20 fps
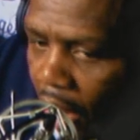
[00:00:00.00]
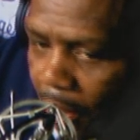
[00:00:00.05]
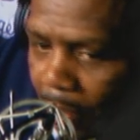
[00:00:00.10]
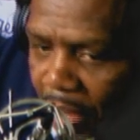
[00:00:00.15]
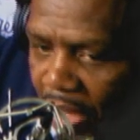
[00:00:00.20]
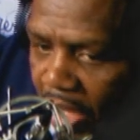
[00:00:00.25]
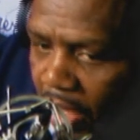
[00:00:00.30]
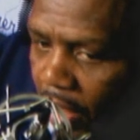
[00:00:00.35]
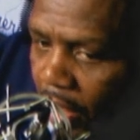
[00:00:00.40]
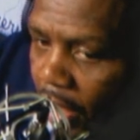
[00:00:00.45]

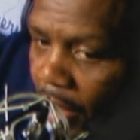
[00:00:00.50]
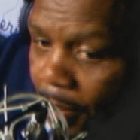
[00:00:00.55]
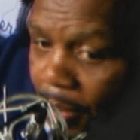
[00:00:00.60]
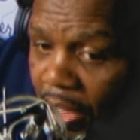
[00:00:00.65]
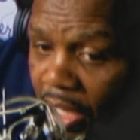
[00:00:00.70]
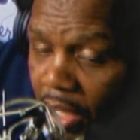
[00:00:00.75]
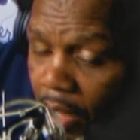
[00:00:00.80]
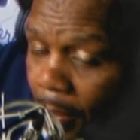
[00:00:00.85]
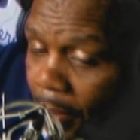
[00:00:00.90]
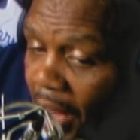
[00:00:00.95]

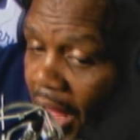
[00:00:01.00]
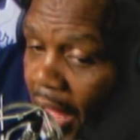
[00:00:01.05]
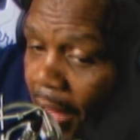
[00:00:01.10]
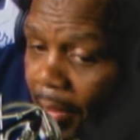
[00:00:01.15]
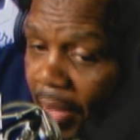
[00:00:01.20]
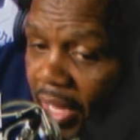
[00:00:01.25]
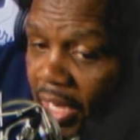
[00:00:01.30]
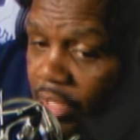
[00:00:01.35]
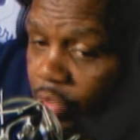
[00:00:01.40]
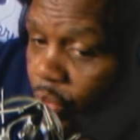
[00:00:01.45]
being a black
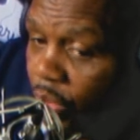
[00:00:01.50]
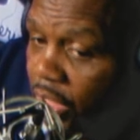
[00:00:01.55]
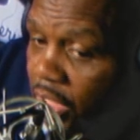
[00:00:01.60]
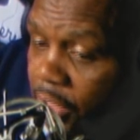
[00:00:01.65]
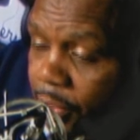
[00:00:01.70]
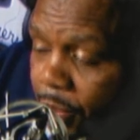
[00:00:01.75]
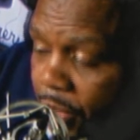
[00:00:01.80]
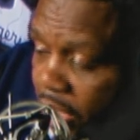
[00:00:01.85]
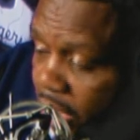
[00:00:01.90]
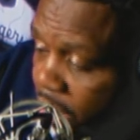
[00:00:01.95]
man that's willing to
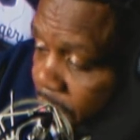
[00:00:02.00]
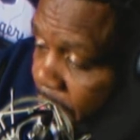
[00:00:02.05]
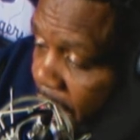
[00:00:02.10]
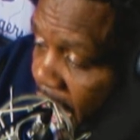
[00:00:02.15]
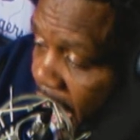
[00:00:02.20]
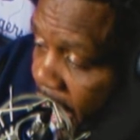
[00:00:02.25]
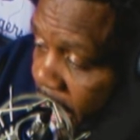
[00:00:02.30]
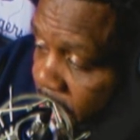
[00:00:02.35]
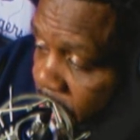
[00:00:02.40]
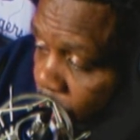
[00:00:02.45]
speak his
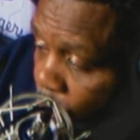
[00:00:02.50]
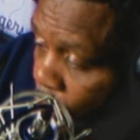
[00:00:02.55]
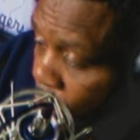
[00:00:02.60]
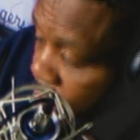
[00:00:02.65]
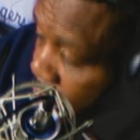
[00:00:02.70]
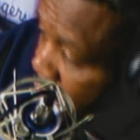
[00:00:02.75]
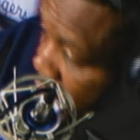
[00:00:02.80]
mind is the worst